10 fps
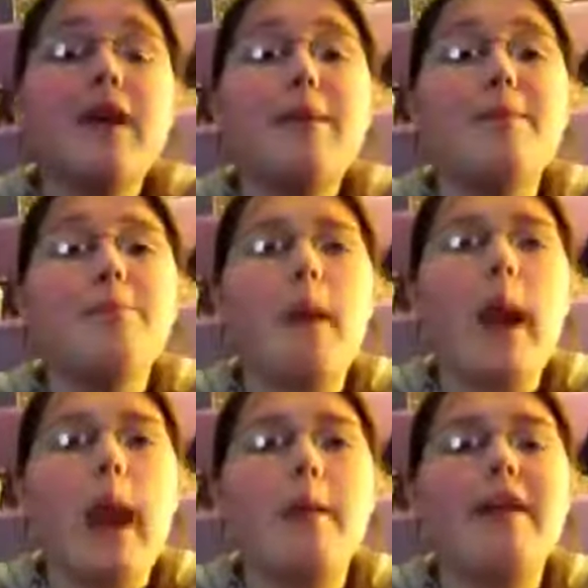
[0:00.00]
my
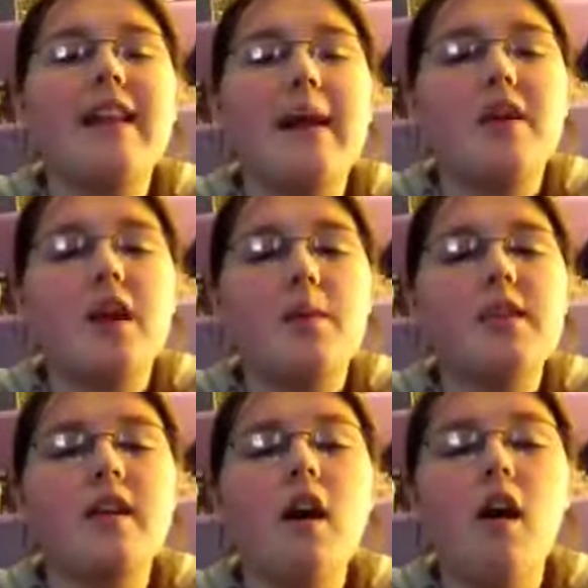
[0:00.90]
blah, my librarian was
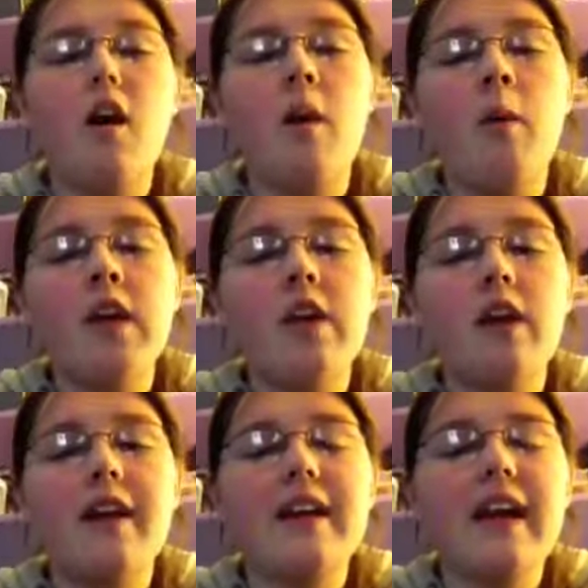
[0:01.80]
like, "Oh, what are you?
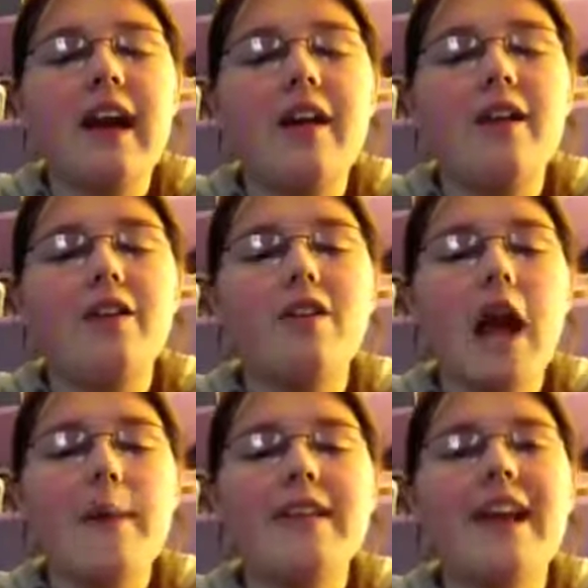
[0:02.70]
I, I, oh, you're
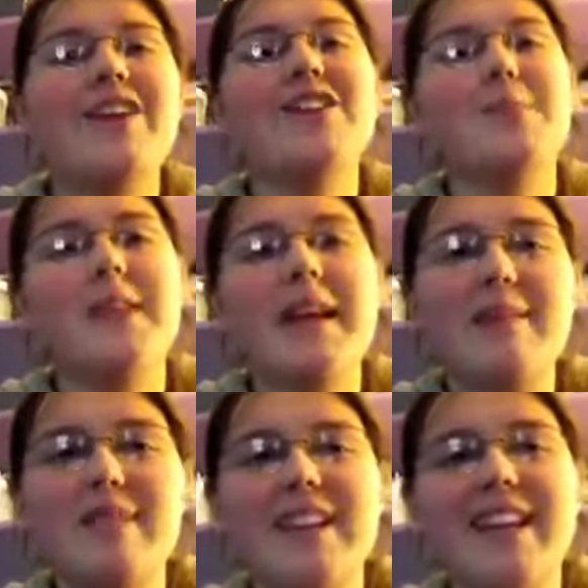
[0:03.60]
grabbing that? I just put that
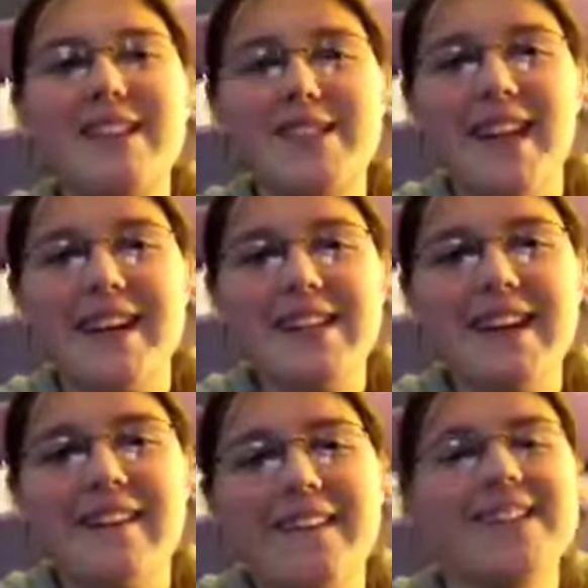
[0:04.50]
up there like two seconds
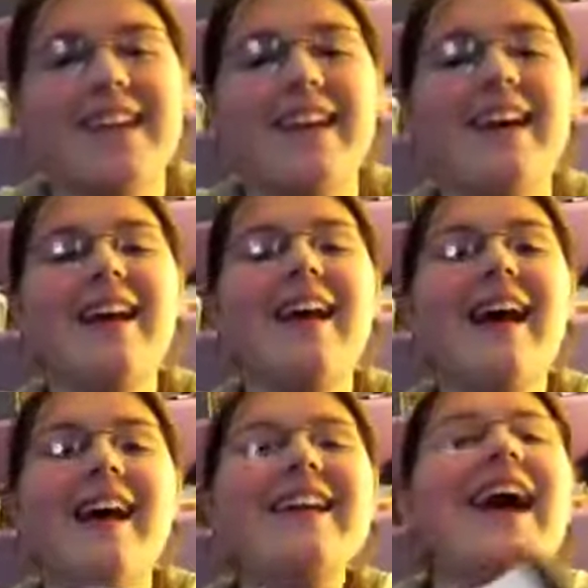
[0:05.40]
ago." I was like,
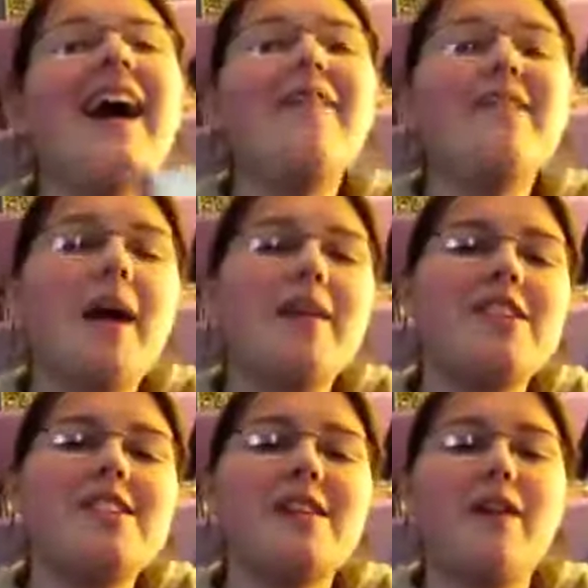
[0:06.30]
"Yeah, I'm grabbing."
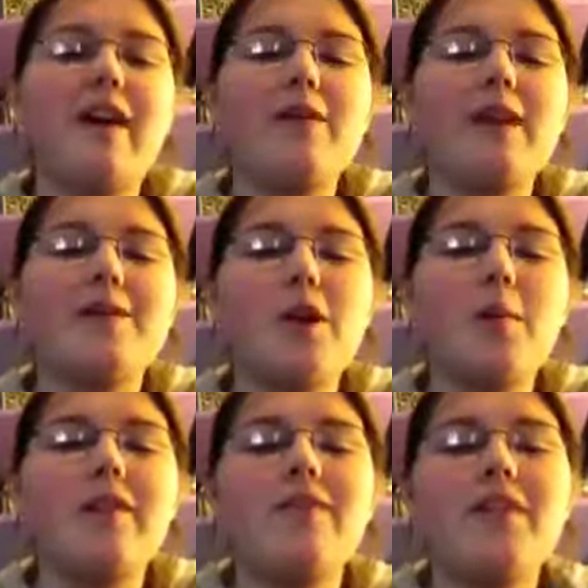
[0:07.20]
She's like, "Well, I, I was
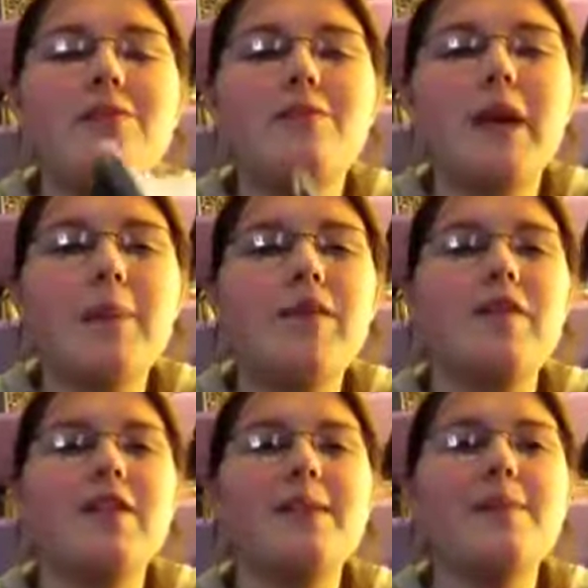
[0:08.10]
hoping it'd be up there
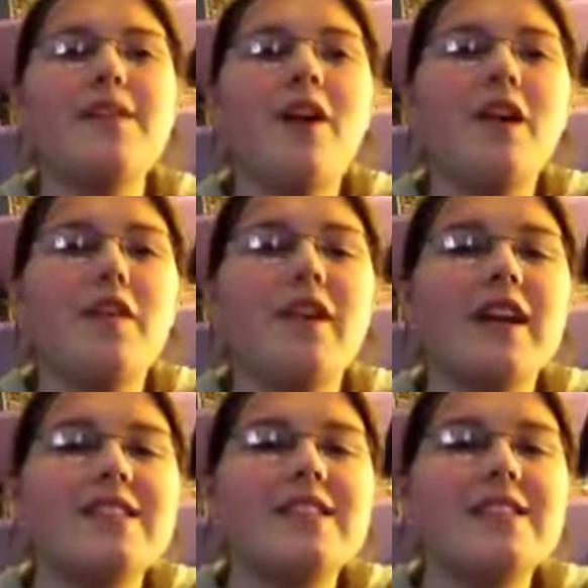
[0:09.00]
for a little bit longer for
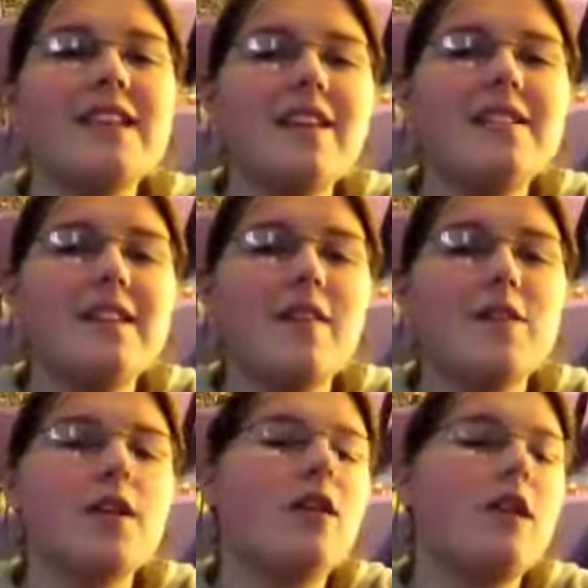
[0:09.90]
kids to see and stuff." I
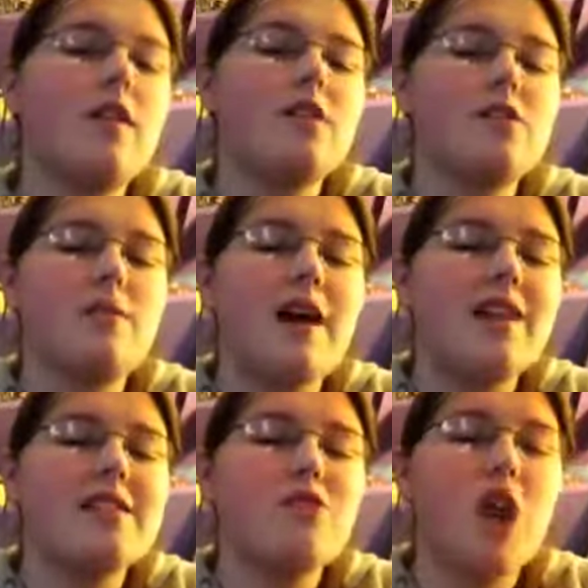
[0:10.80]
was like, "Oh, that's too bad
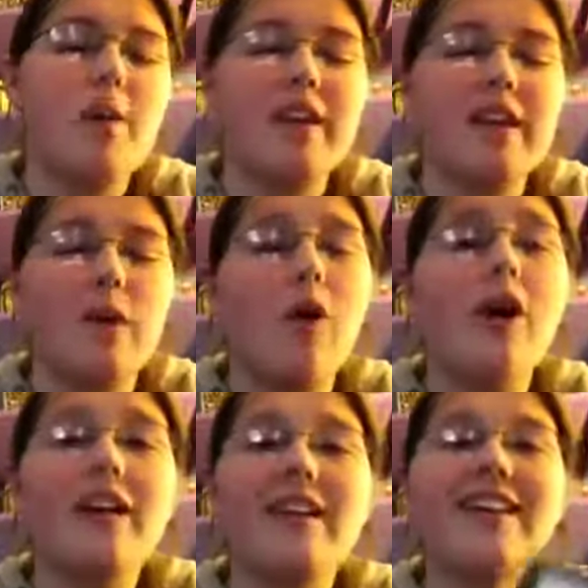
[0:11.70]
because I'm grabbing it and I
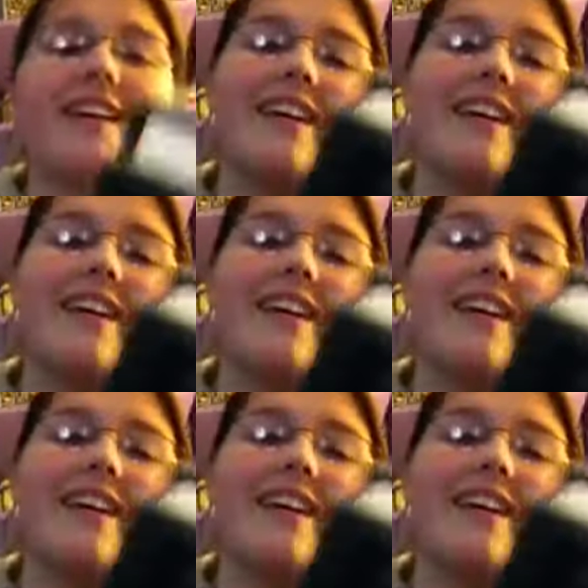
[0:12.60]
want it."